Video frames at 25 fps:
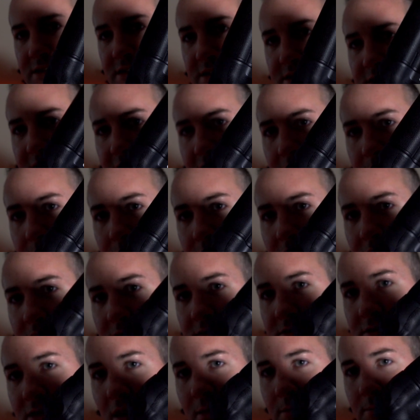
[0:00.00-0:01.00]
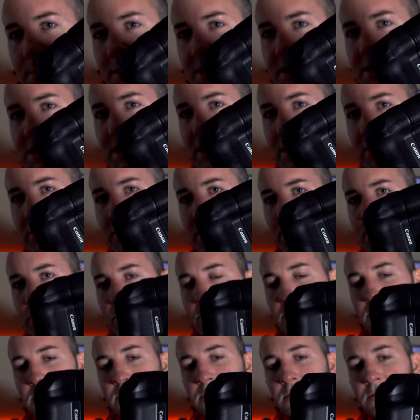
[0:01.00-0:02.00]
the same type of
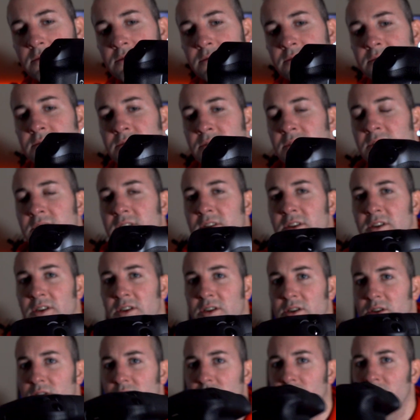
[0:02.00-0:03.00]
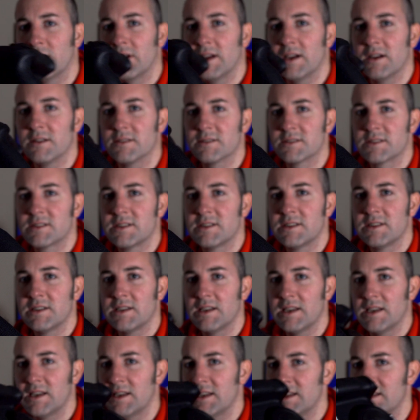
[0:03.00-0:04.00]
material all round
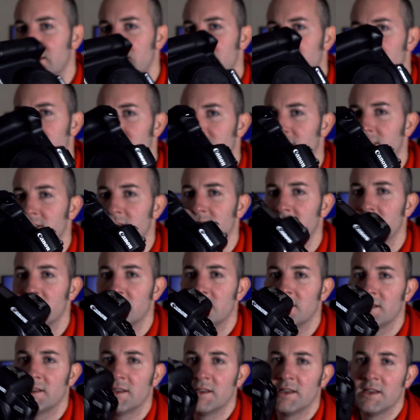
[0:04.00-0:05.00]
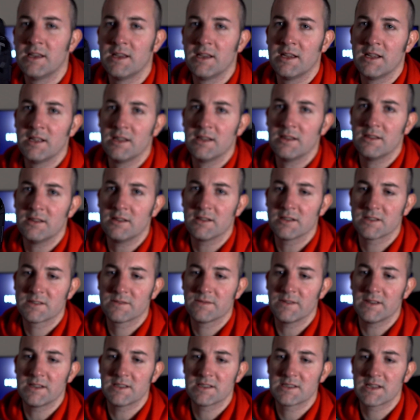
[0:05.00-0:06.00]
and looks
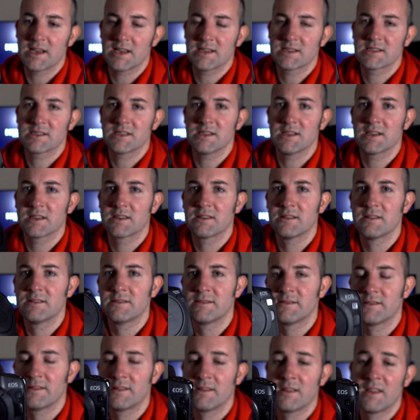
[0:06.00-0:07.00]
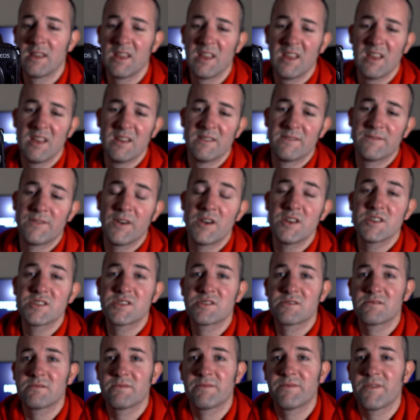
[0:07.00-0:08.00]
fantastic.
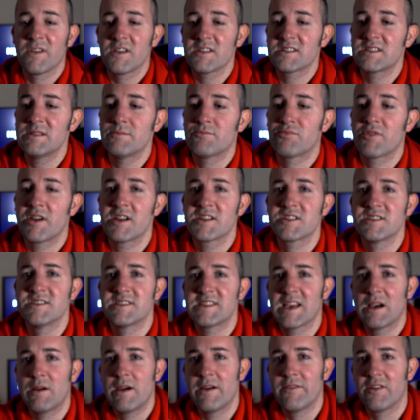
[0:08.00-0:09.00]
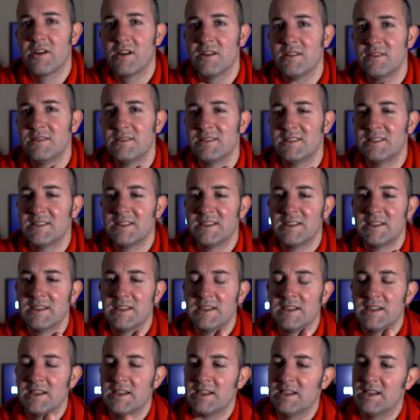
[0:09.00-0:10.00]
First impressions, however,
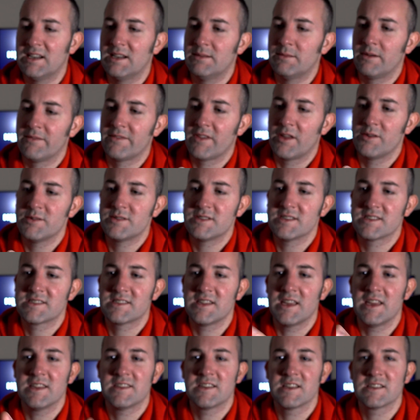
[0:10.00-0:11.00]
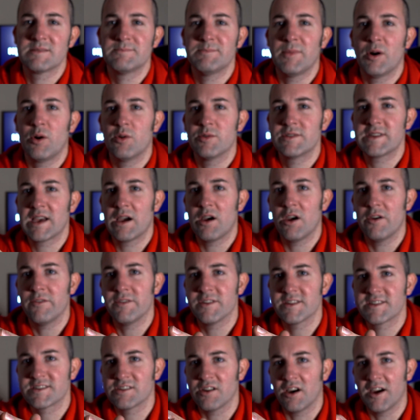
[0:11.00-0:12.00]
I've noticed that it does bulge out over
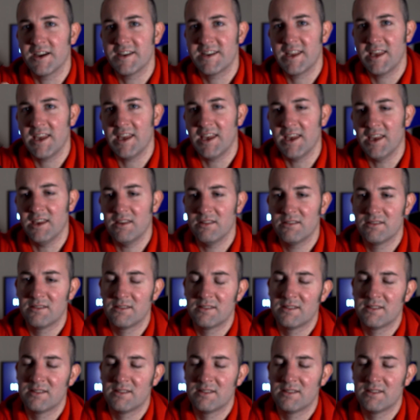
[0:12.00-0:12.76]
the side here.